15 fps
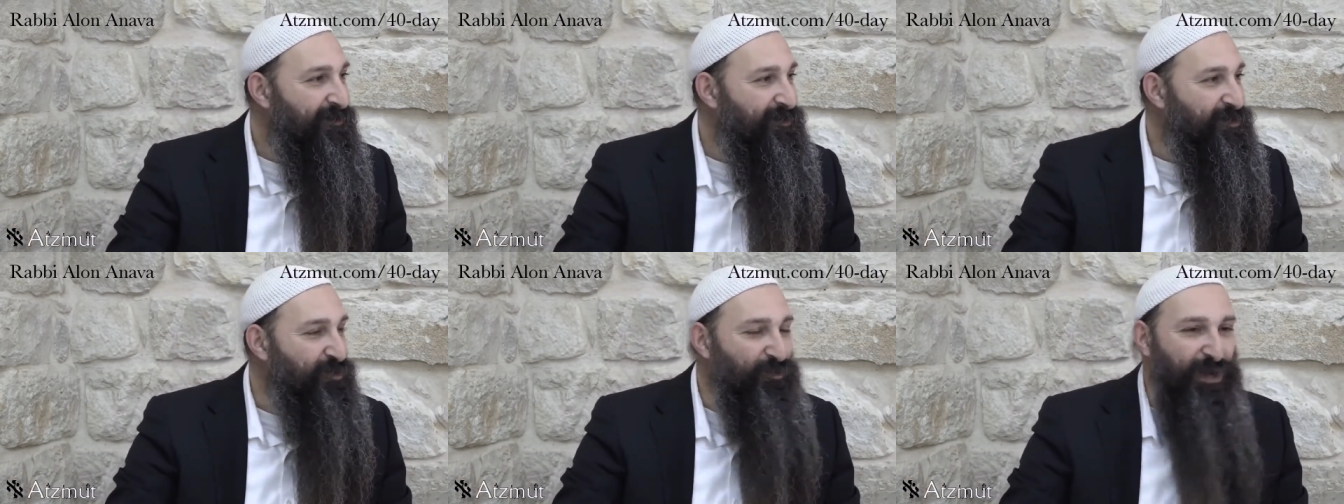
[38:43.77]

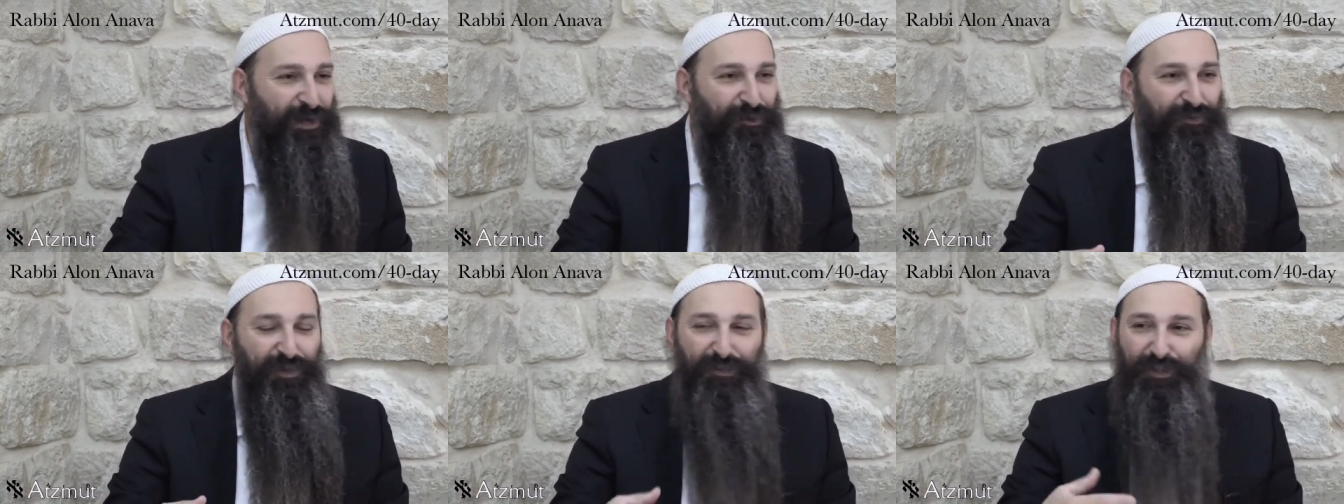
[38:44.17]
So where
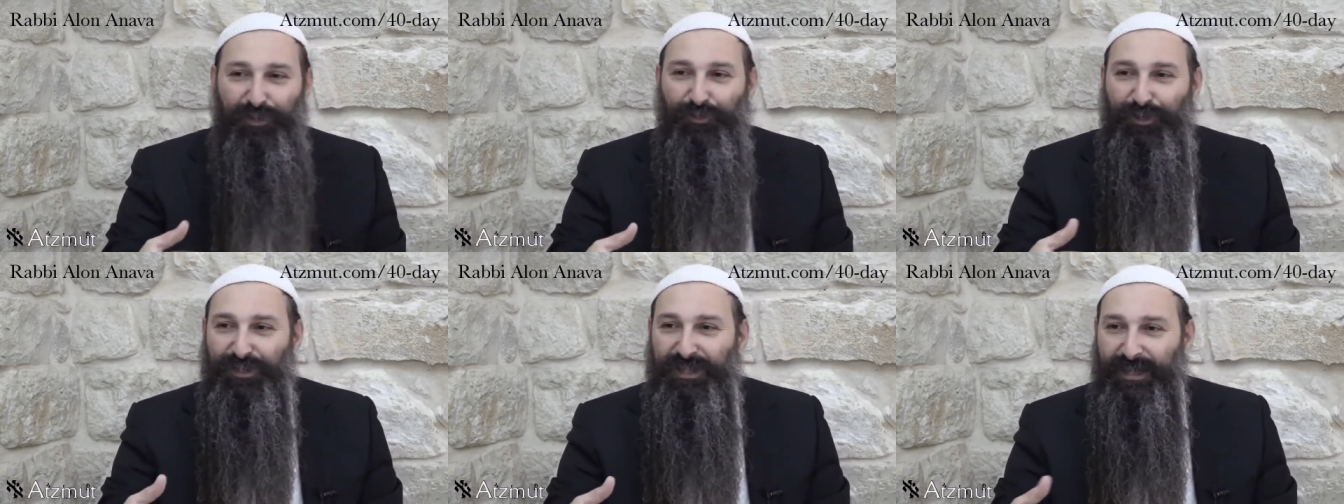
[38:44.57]
do you think the
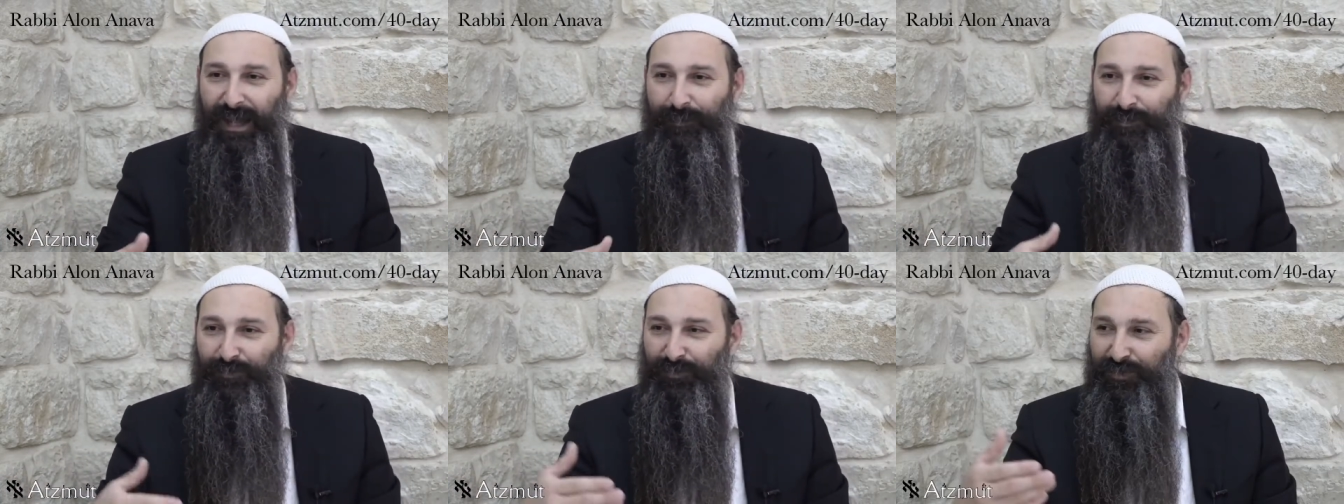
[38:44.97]
unity
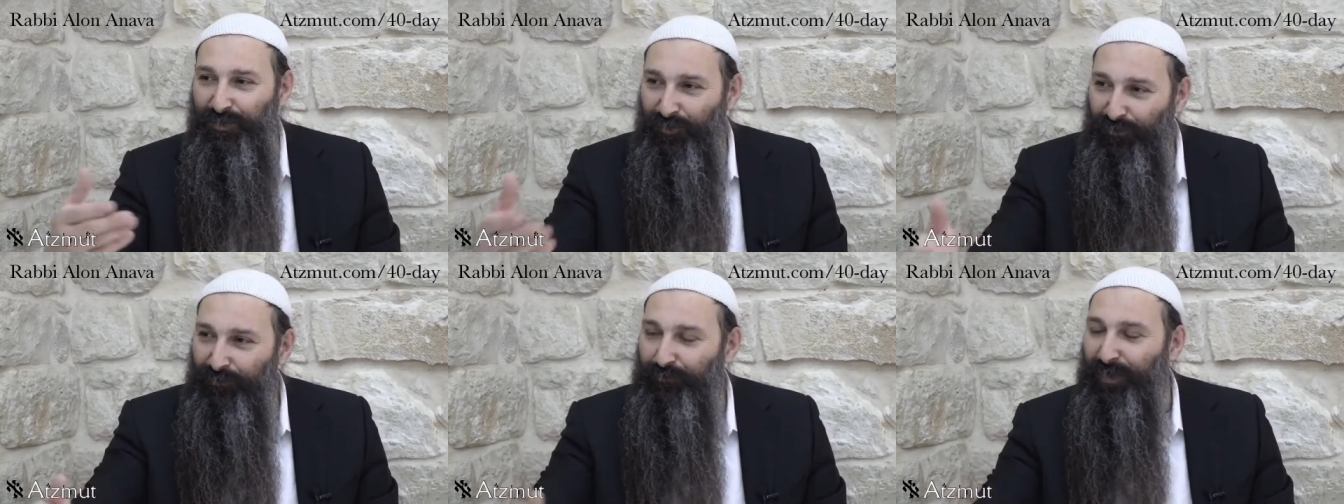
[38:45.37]
comes with
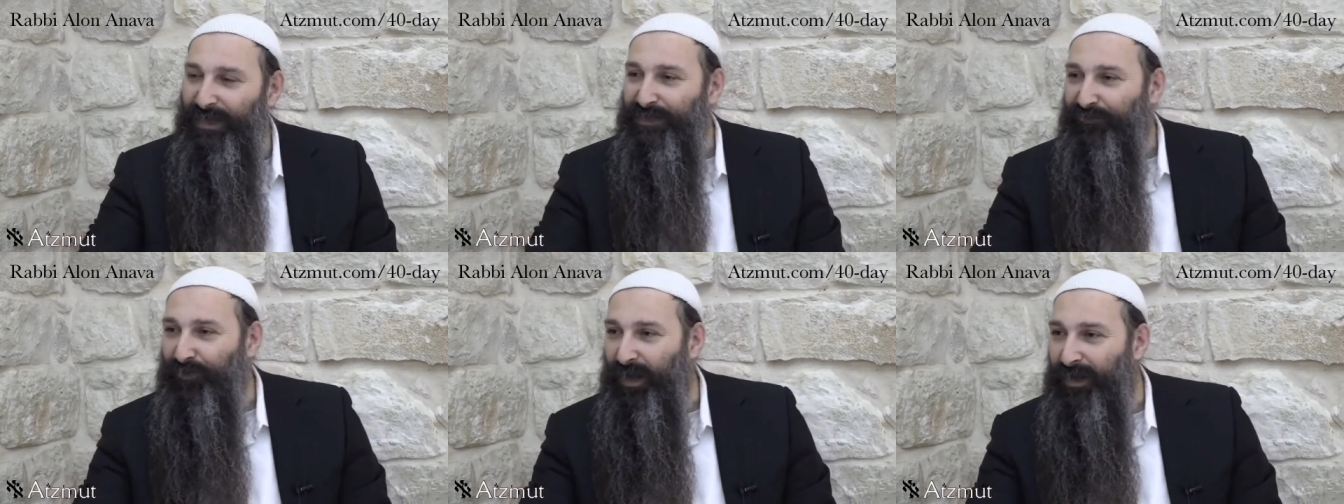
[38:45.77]
your
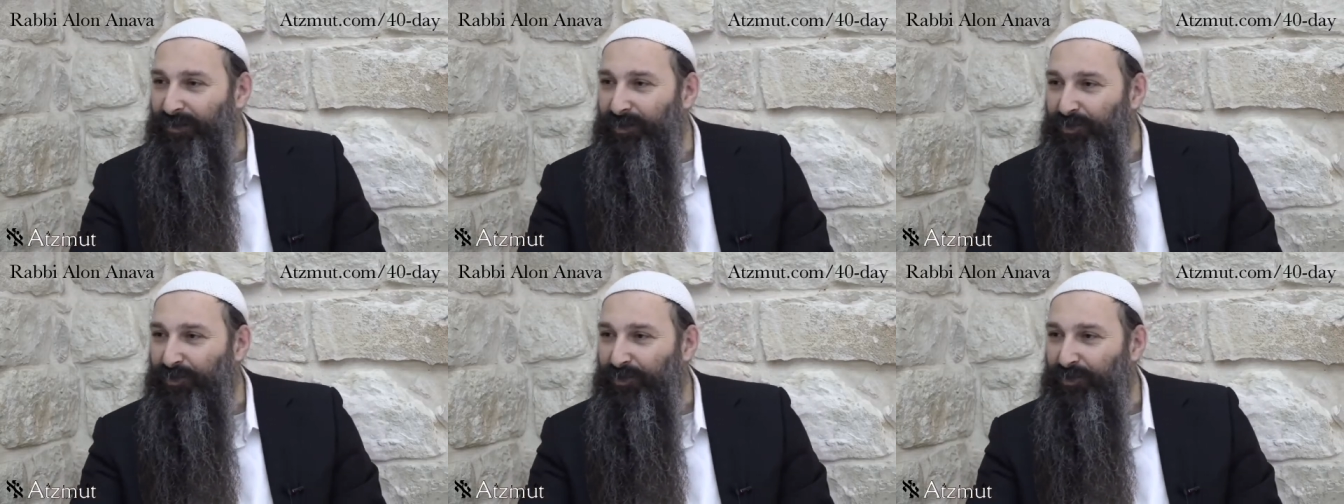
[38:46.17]
best friend?